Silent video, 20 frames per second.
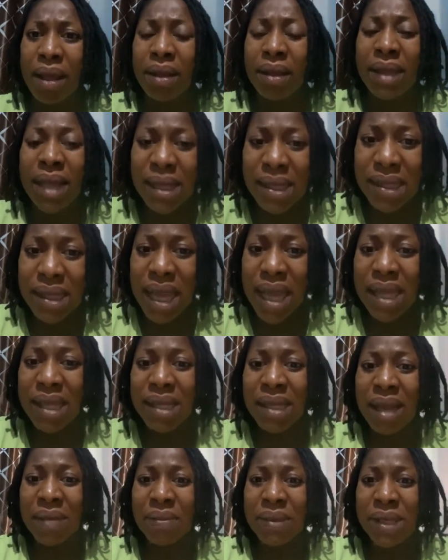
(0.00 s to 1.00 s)
These
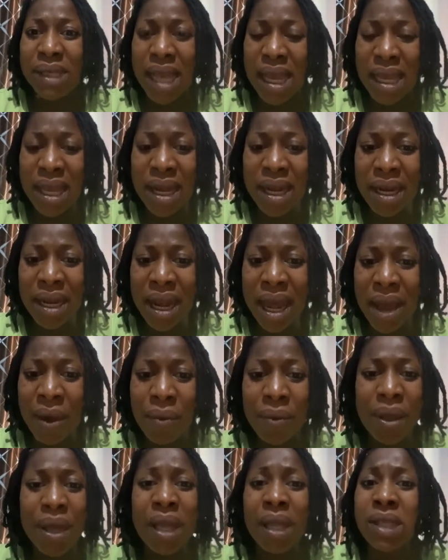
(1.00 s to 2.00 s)
things I'm saying
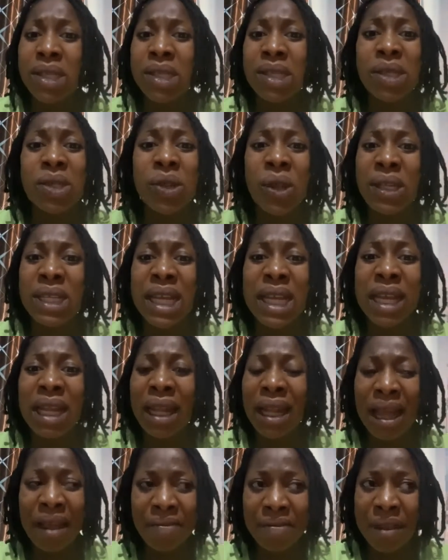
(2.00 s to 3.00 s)
now, it's not a
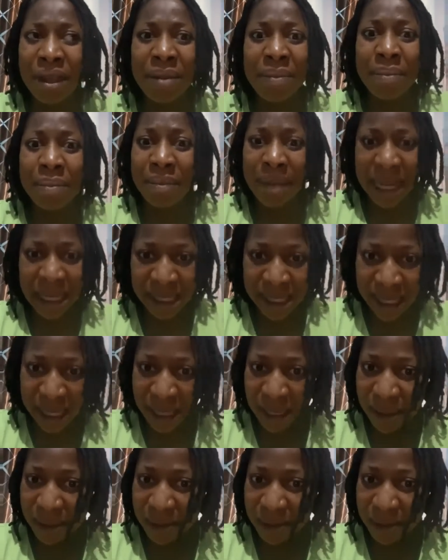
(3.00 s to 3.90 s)
laughing matter.